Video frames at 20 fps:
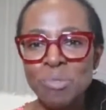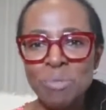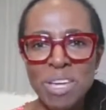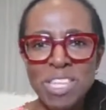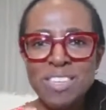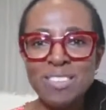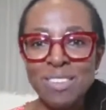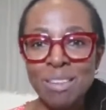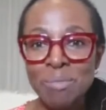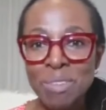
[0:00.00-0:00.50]

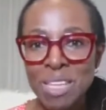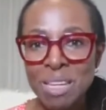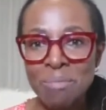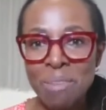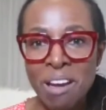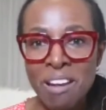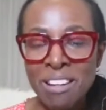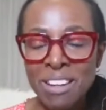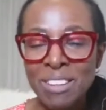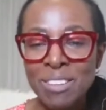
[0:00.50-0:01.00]
especially some of the
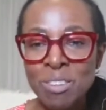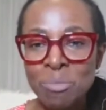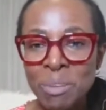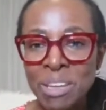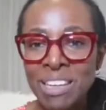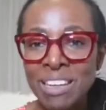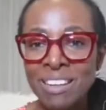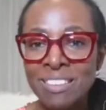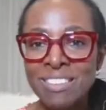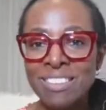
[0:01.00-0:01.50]
American
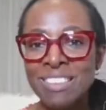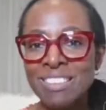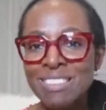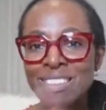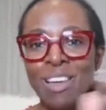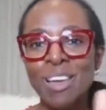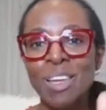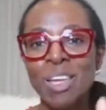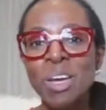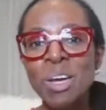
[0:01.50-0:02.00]
speakers, and
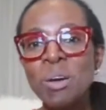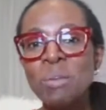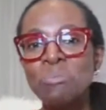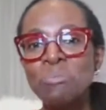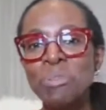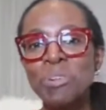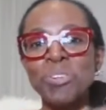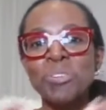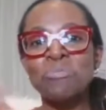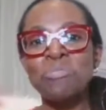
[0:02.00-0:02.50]
it's like
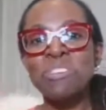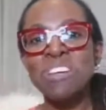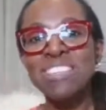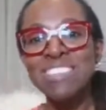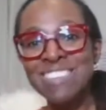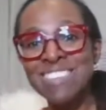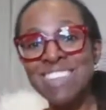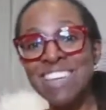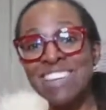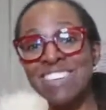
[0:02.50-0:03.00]
Bruce
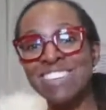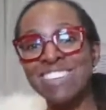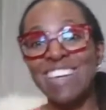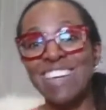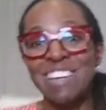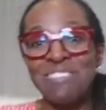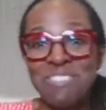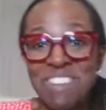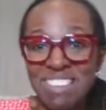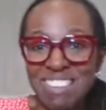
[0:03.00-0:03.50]
Springsteen's
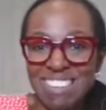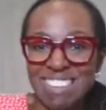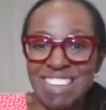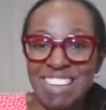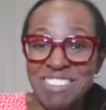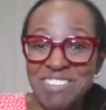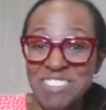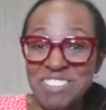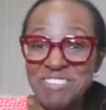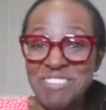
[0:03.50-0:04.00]
like about
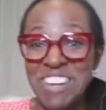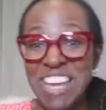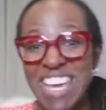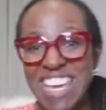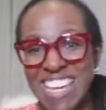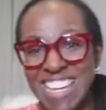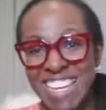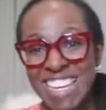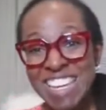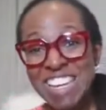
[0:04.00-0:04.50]
to come and
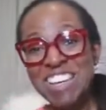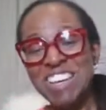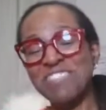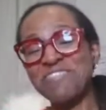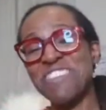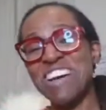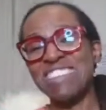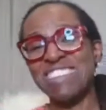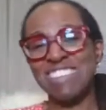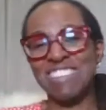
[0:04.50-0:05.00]
play
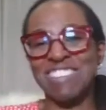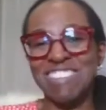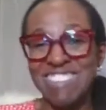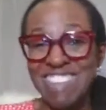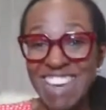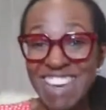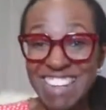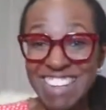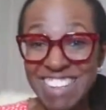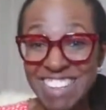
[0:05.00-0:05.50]
a massive
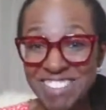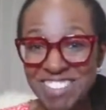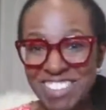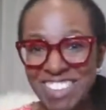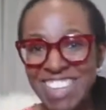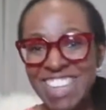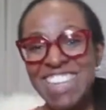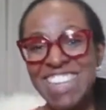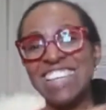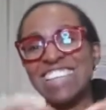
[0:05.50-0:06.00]

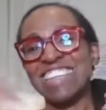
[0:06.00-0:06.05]
stadium,